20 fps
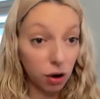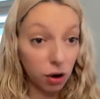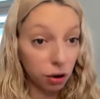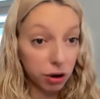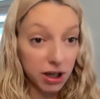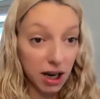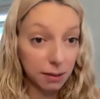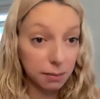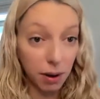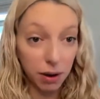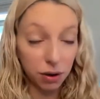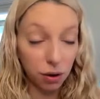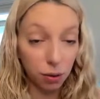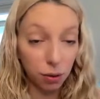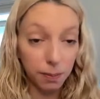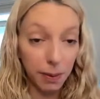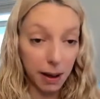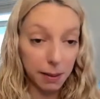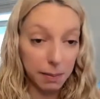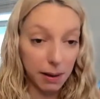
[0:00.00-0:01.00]
your
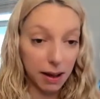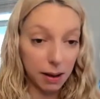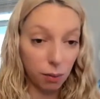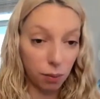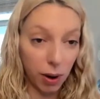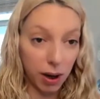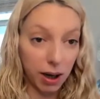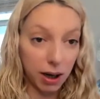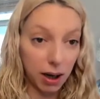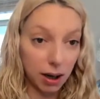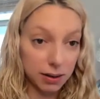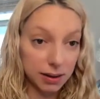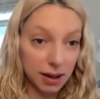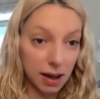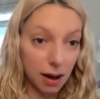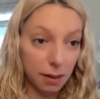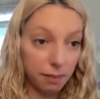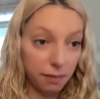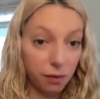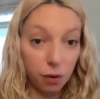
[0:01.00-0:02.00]
10-month-old baby wakes
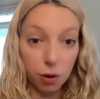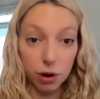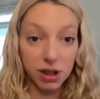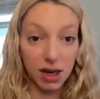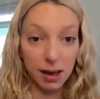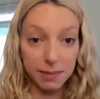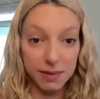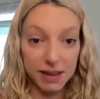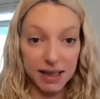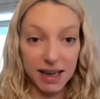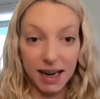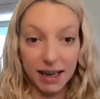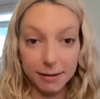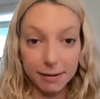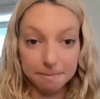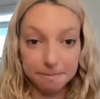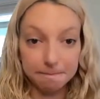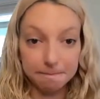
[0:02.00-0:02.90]
up 4 times a night.